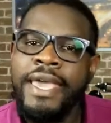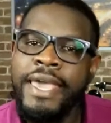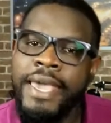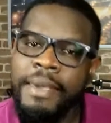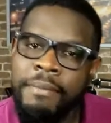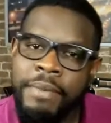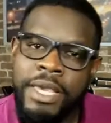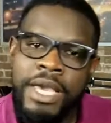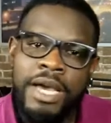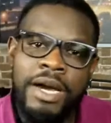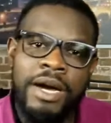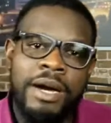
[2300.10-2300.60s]

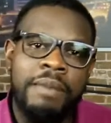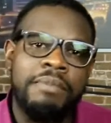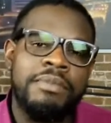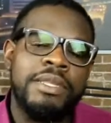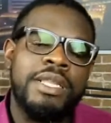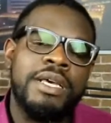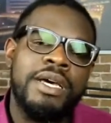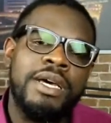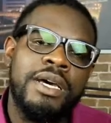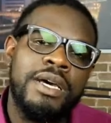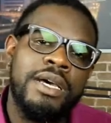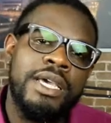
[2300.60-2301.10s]
hit me
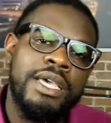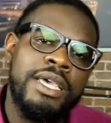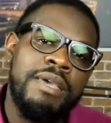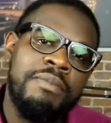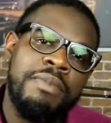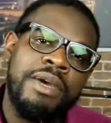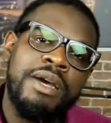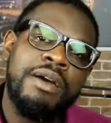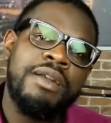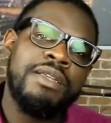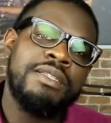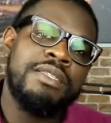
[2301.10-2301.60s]
up. The
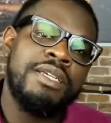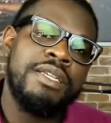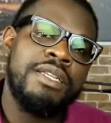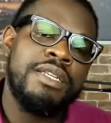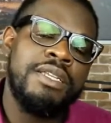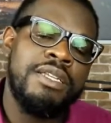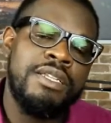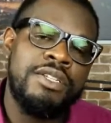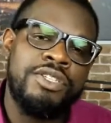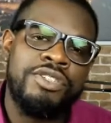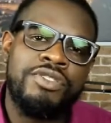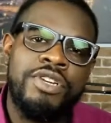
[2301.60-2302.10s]
email is in
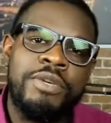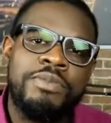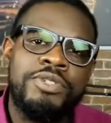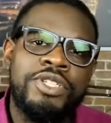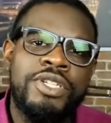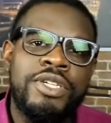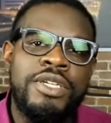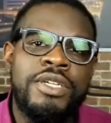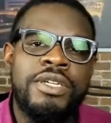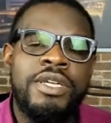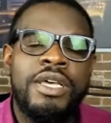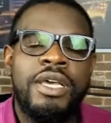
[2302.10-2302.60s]
the
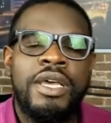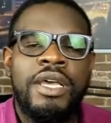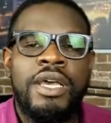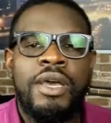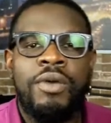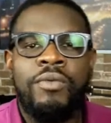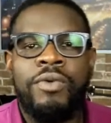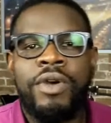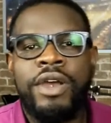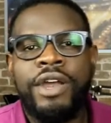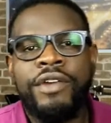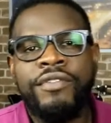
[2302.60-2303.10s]
description,
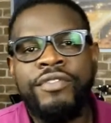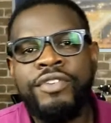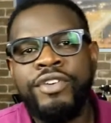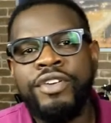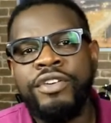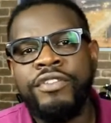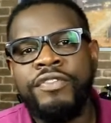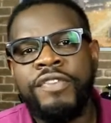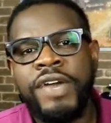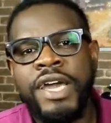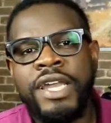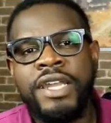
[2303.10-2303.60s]
wherever
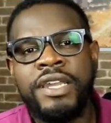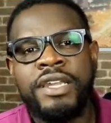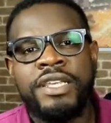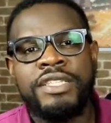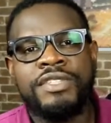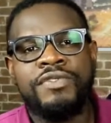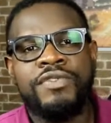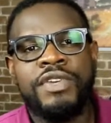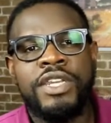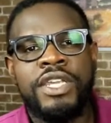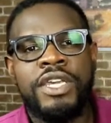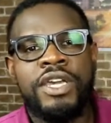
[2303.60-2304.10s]
you're finding
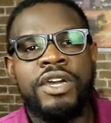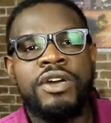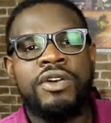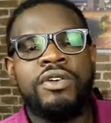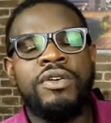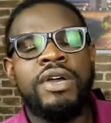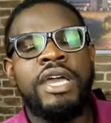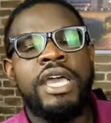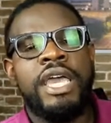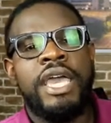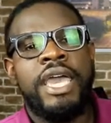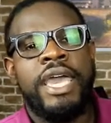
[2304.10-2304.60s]
this
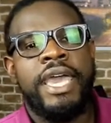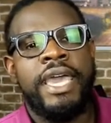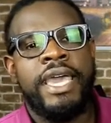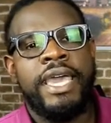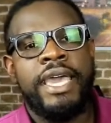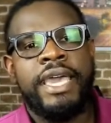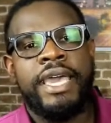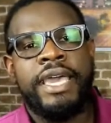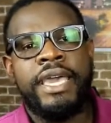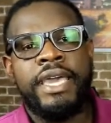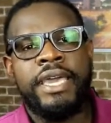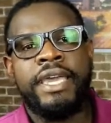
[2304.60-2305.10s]
video,
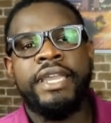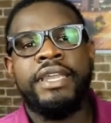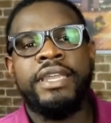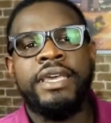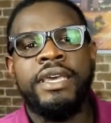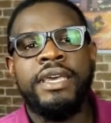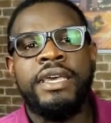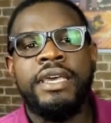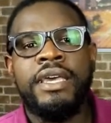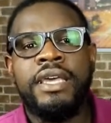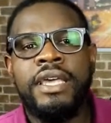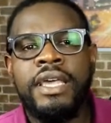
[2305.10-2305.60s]
and
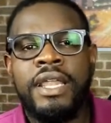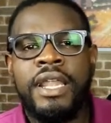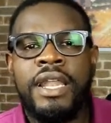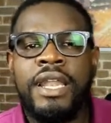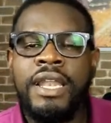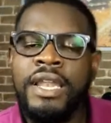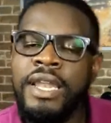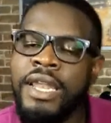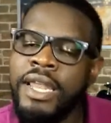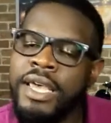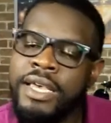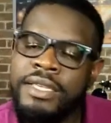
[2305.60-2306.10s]

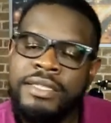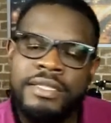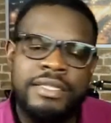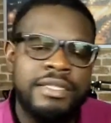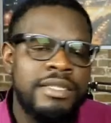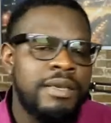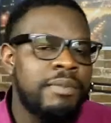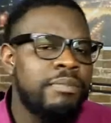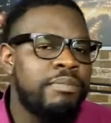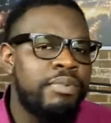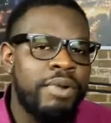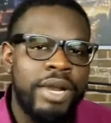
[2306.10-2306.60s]

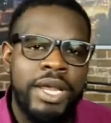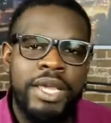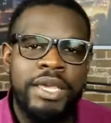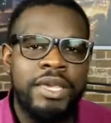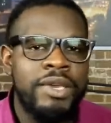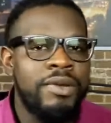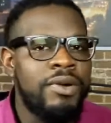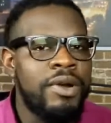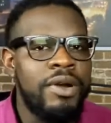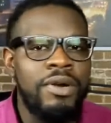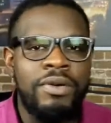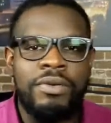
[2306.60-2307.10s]
let's bring
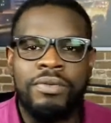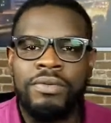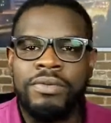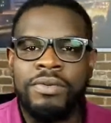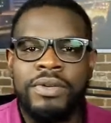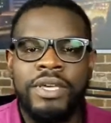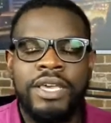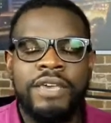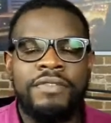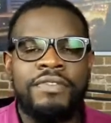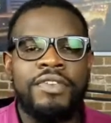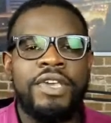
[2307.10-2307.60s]
you on.
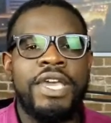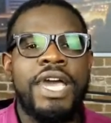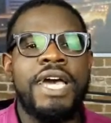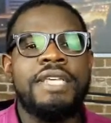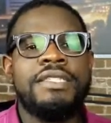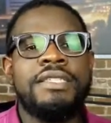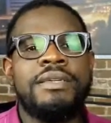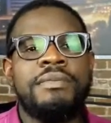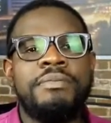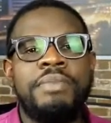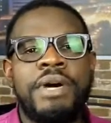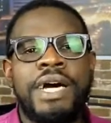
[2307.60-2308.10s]
If you
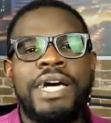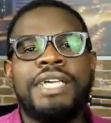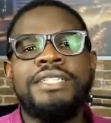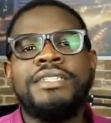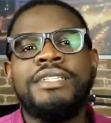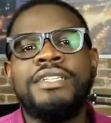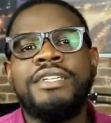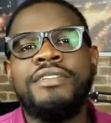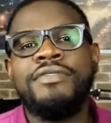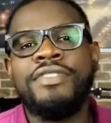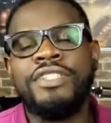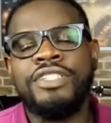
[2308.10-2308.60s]
got something
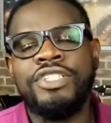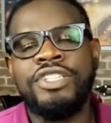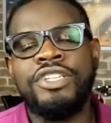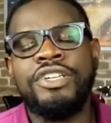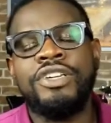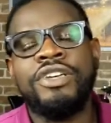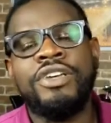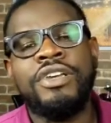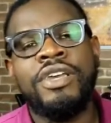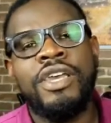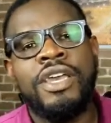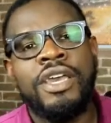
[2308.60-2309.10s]
positive to
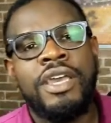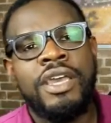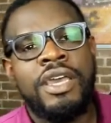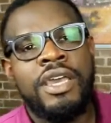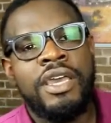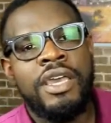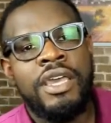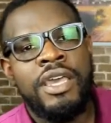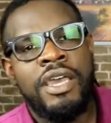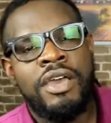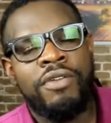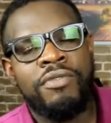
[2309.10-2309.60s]
share
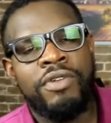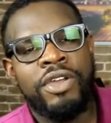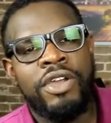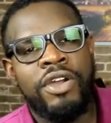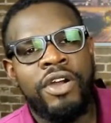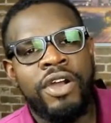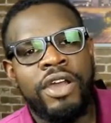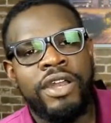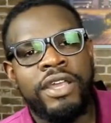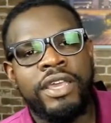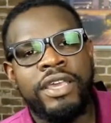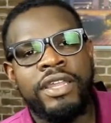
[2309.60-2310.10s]

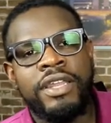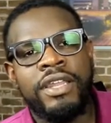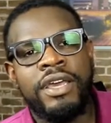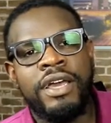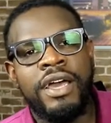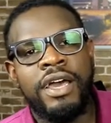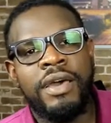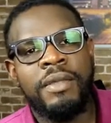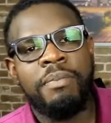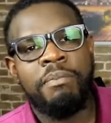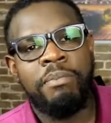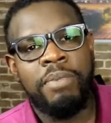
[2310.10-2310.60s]
regarding
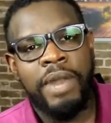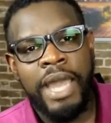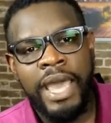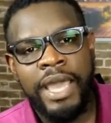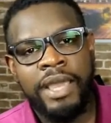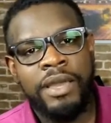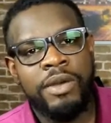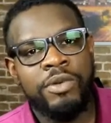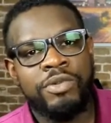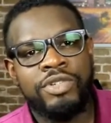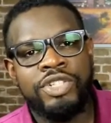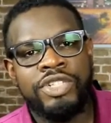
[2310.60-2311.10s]

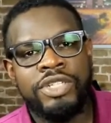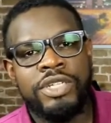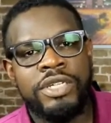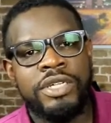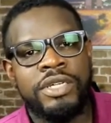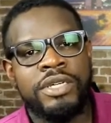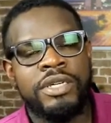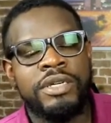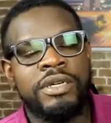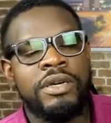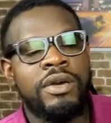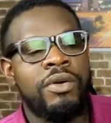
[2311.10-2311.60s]
black culture
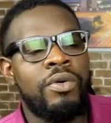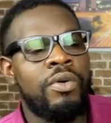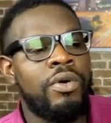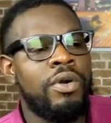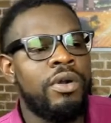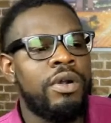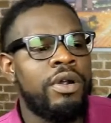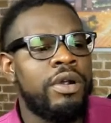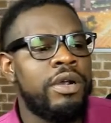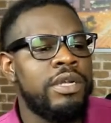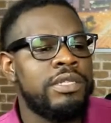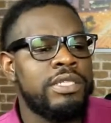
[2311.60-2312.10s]

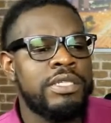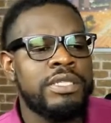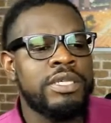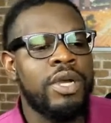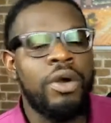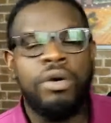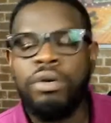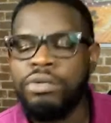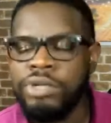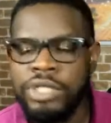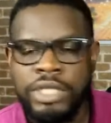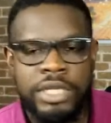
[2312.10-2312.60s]
or just
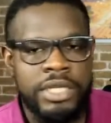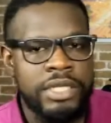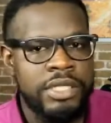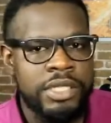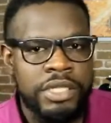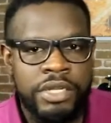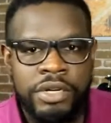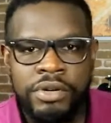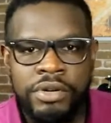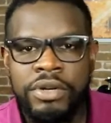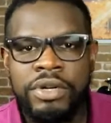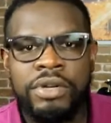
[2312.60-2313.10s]
culture in
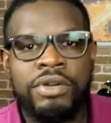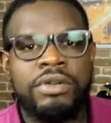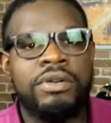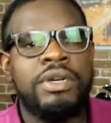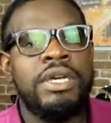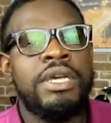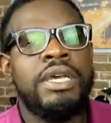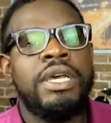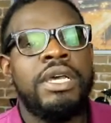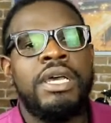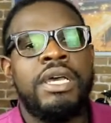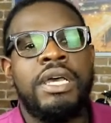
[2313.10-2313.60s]

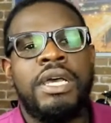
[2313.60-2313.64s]
general,